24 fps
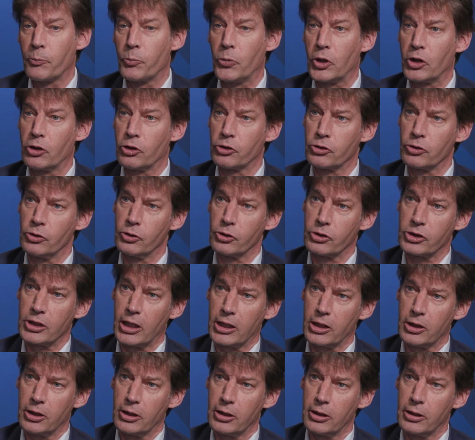but also looks
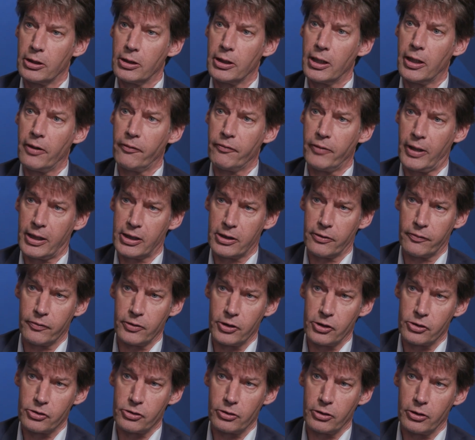at the
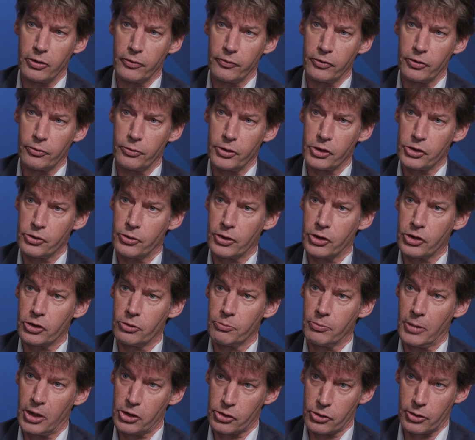effectiveness of the
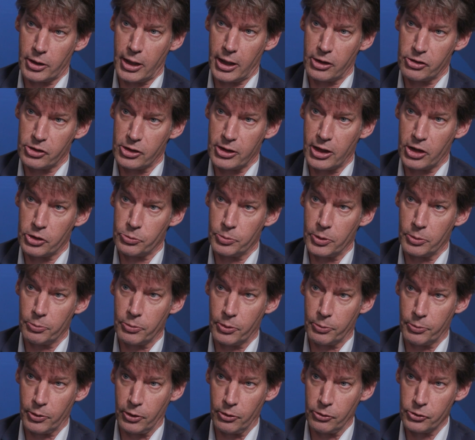restriction measure as it has been
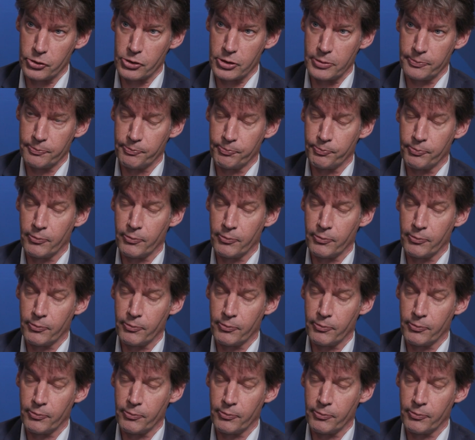proposed,